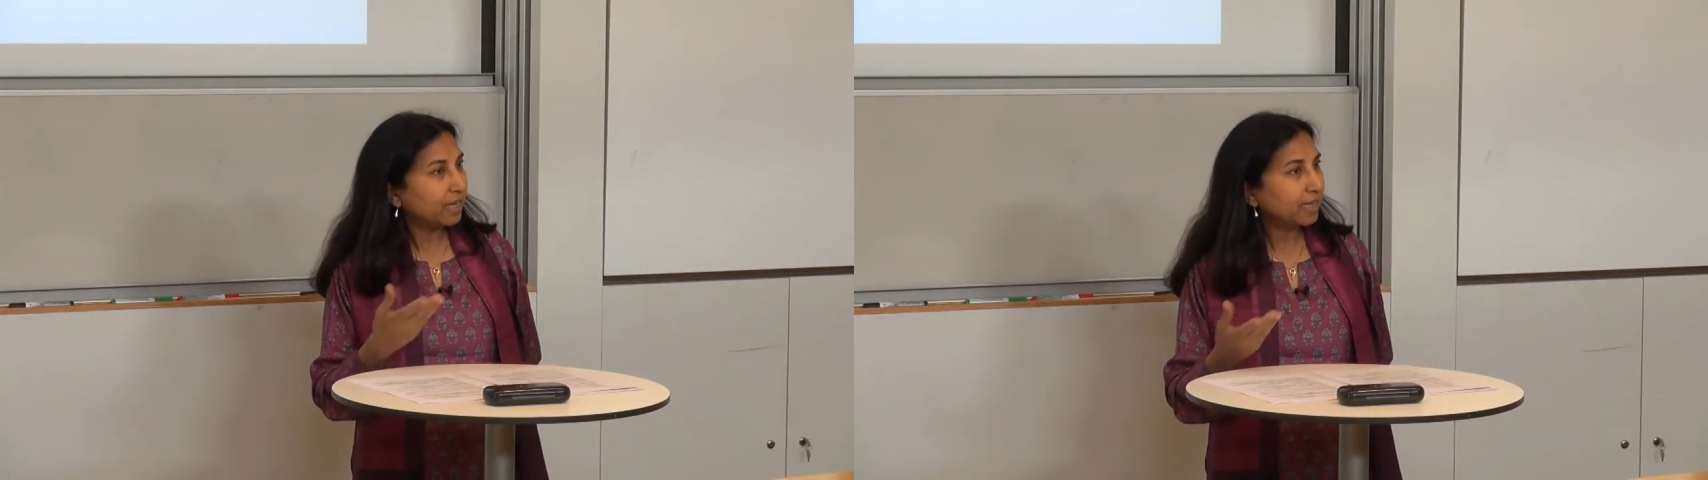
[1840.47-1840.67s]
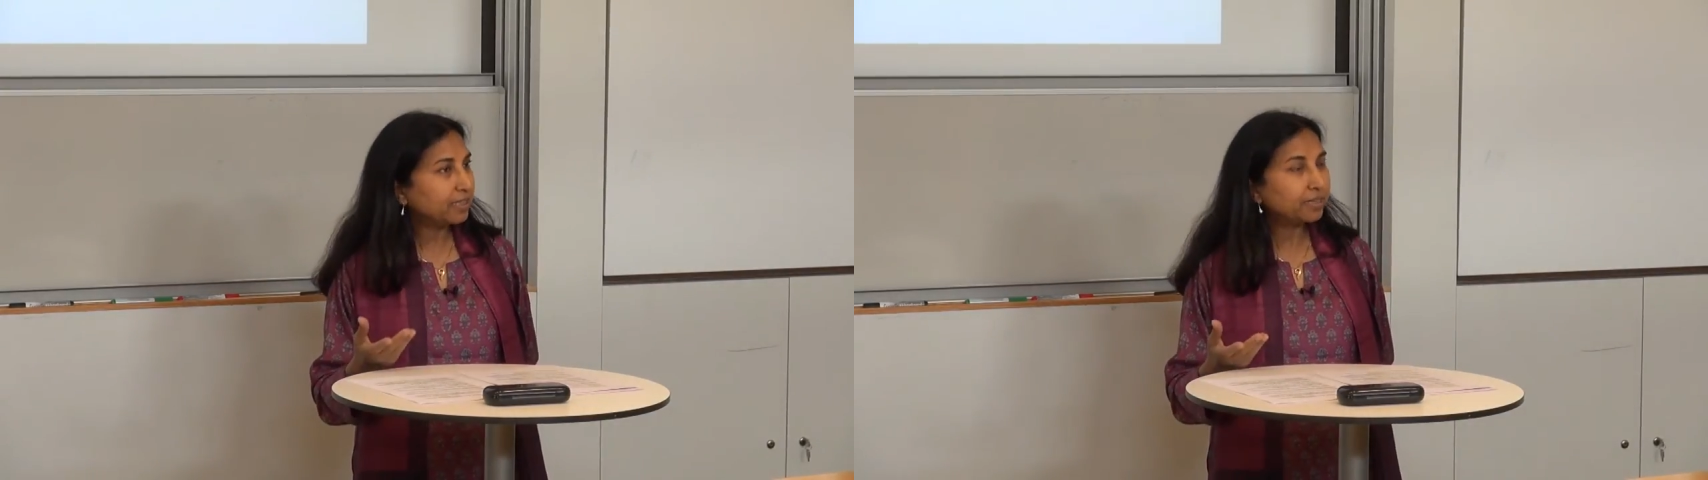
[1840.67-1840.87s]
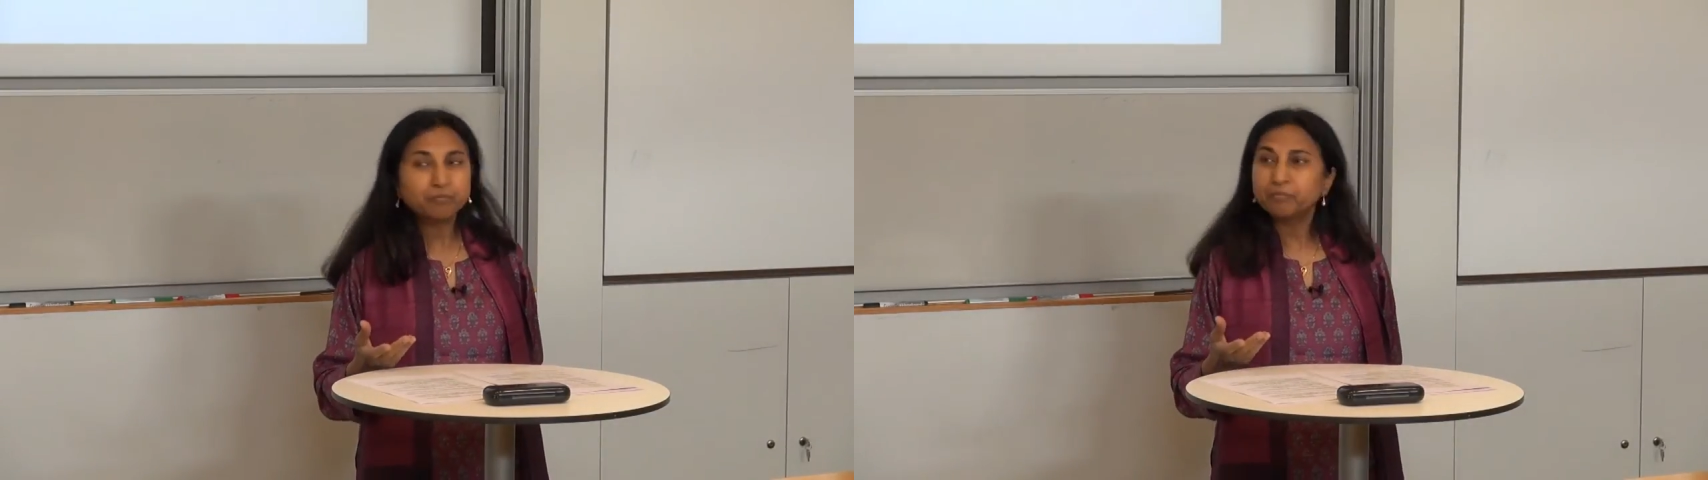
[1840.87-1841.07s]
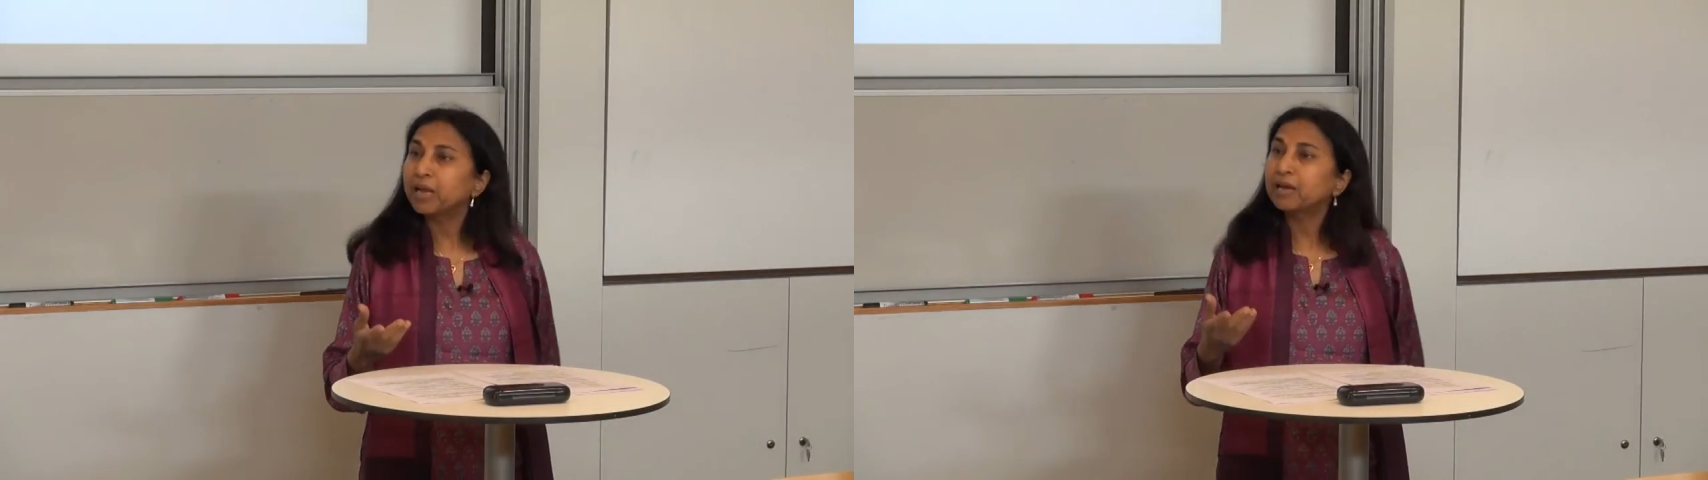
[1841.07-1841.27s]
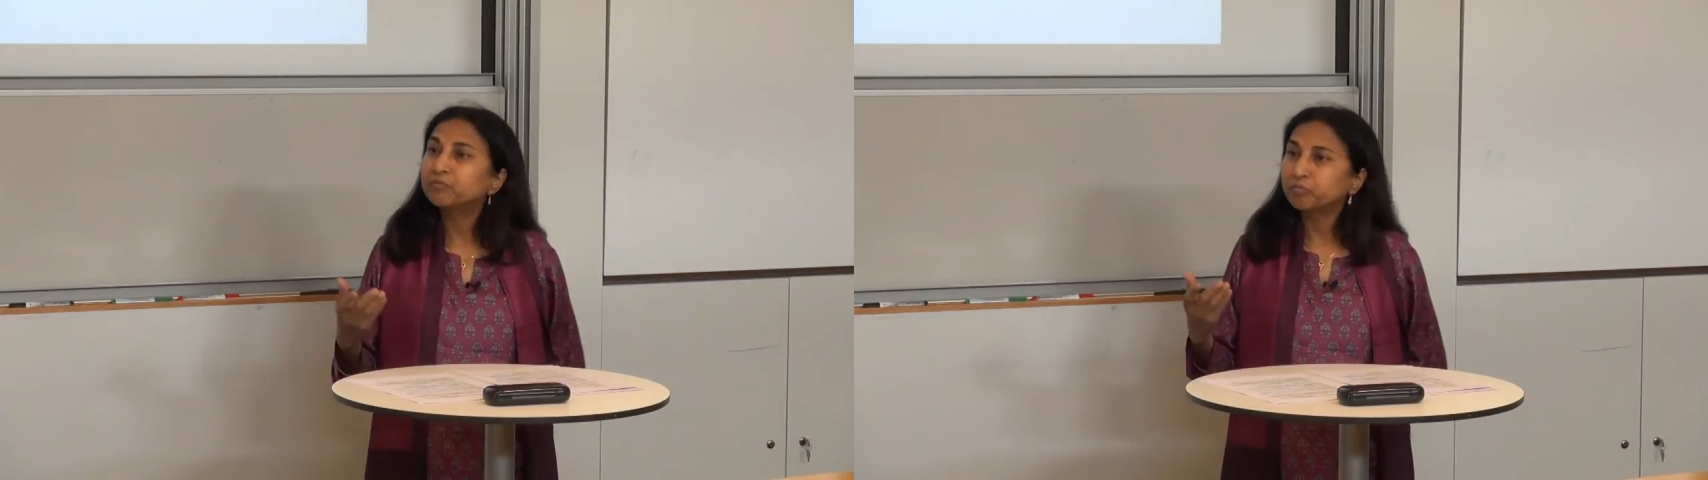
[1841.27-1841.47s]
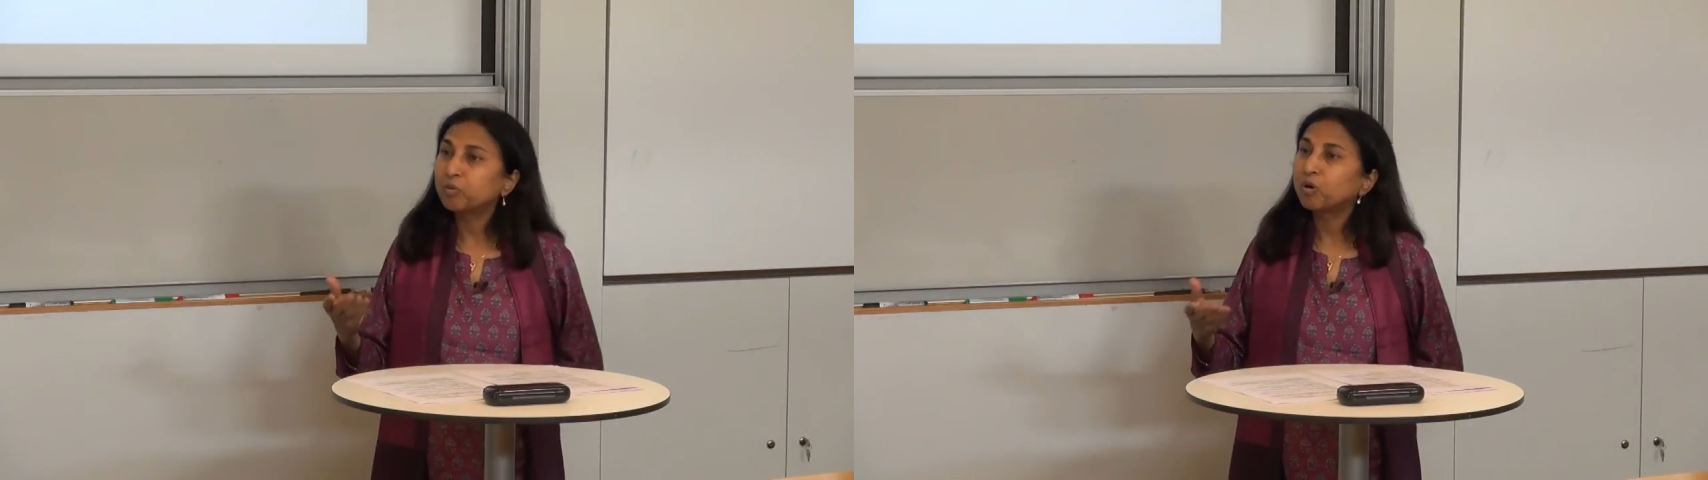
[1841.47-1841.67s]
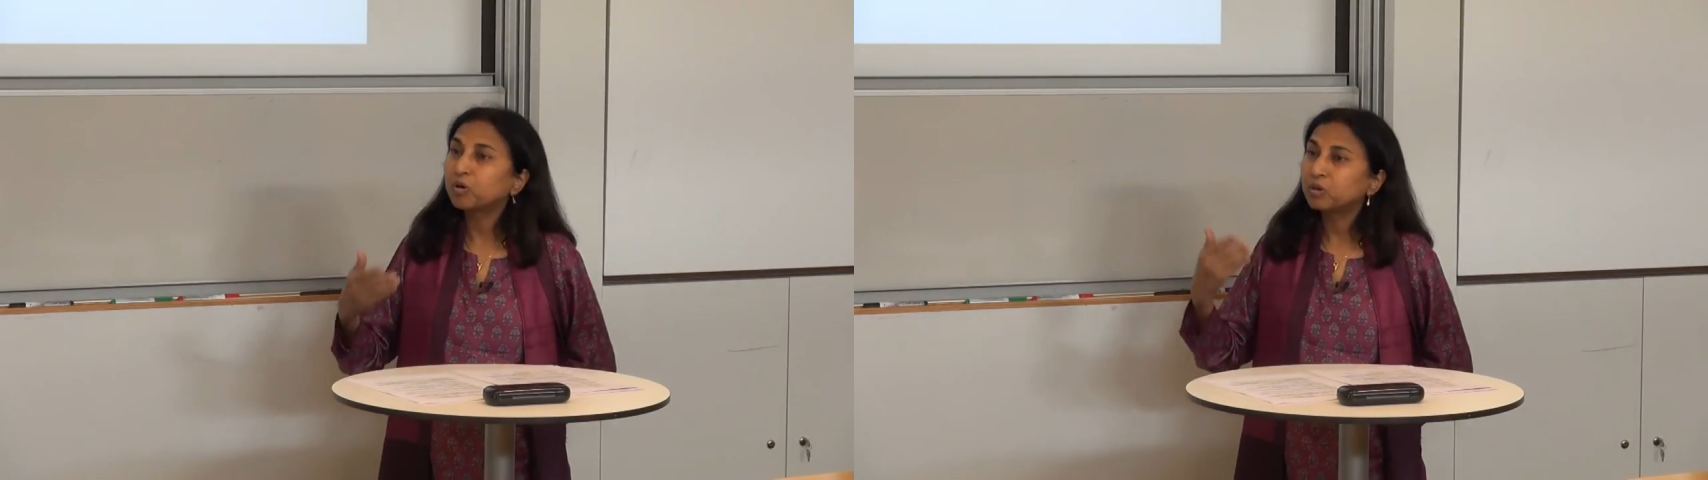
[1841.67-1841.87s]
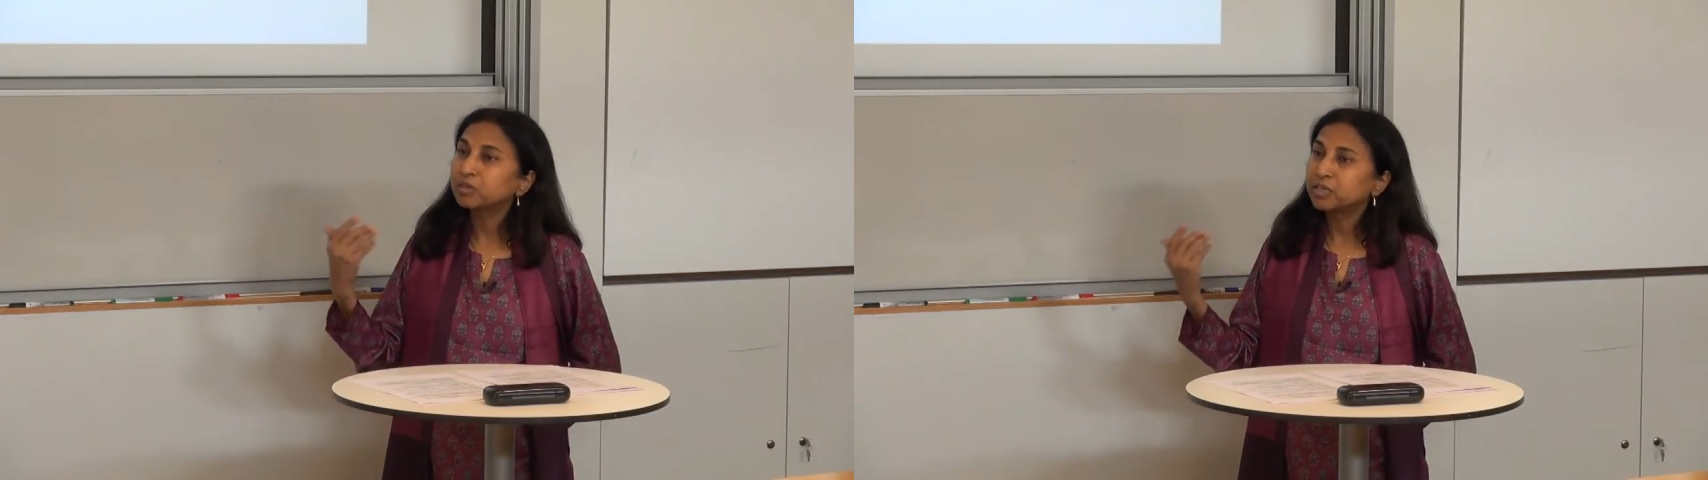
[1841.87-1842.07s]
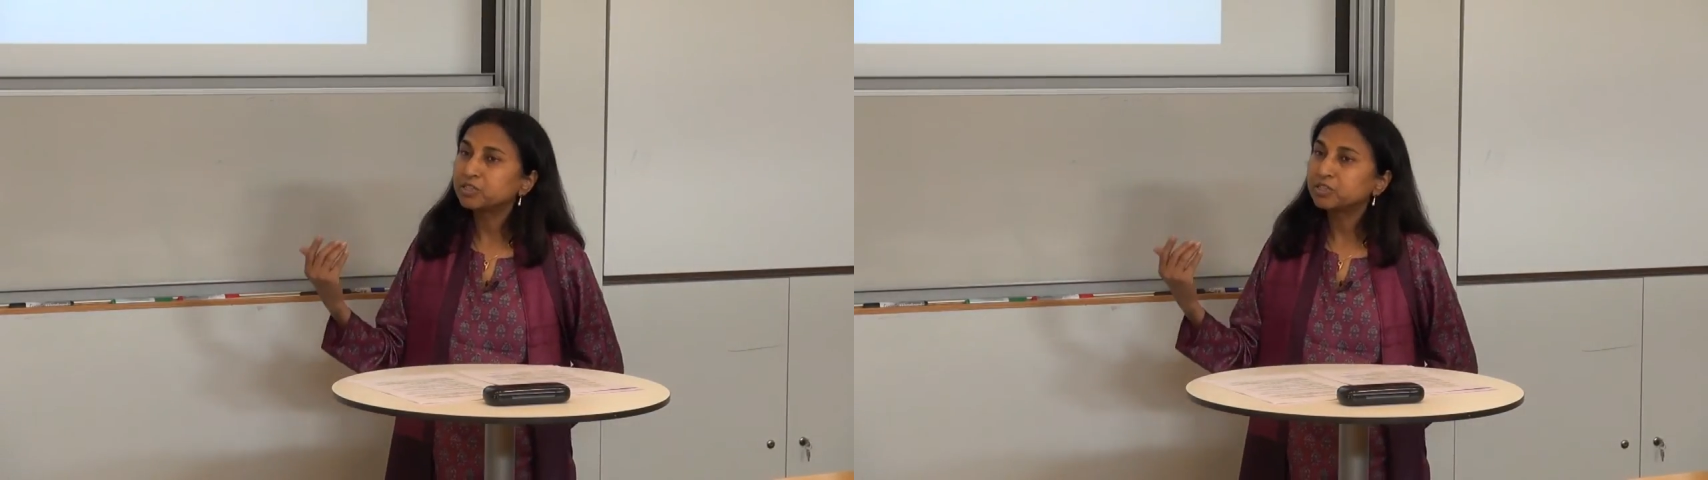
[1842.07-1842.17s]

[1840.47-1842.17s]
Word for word: and they may have more